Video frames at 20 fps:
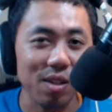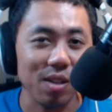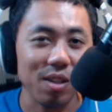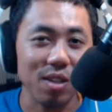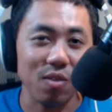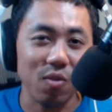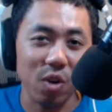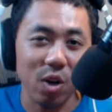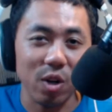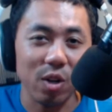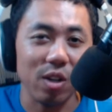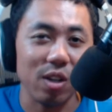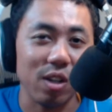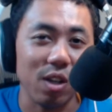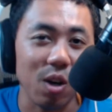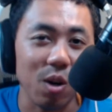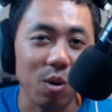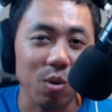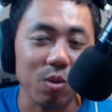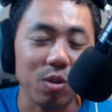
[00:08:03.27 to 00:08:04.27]
He's a very good
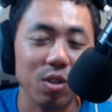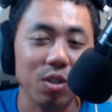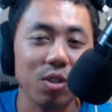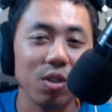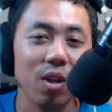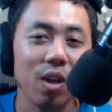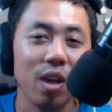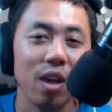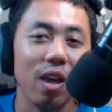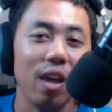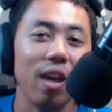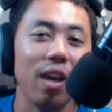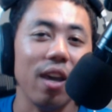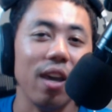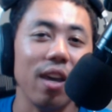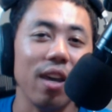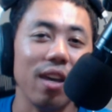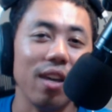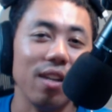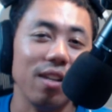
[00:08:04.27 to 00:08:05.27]
coach,
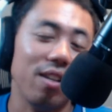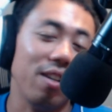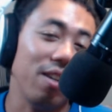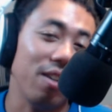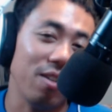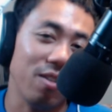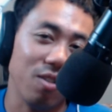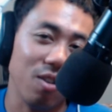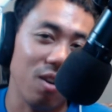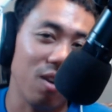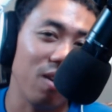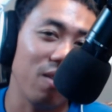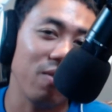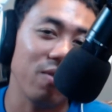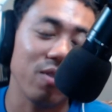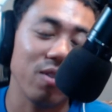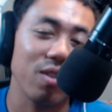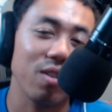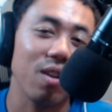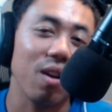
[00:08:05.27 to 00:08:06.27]
and he
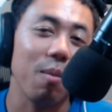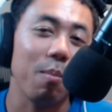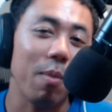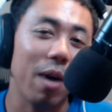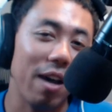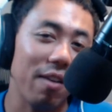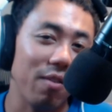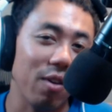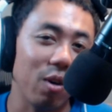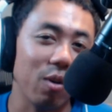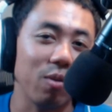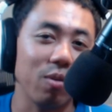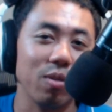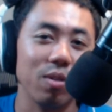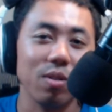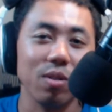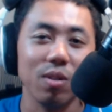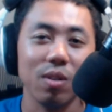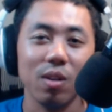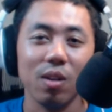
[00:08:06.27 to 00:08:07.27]
deserves my
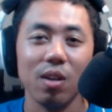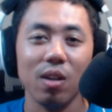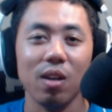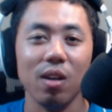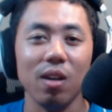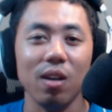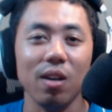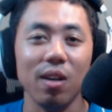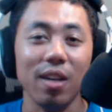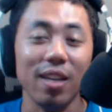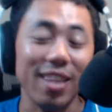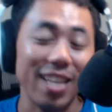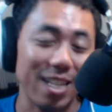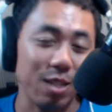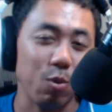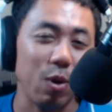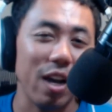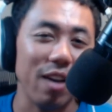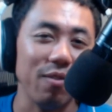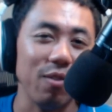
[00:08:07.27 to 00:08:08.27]
vote, uh, and that's
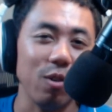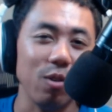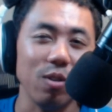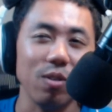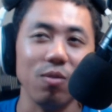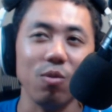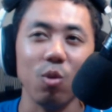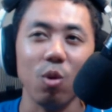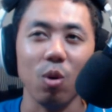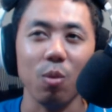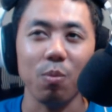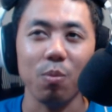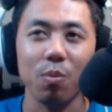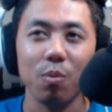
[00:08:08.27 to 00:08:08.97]
why I voted for him.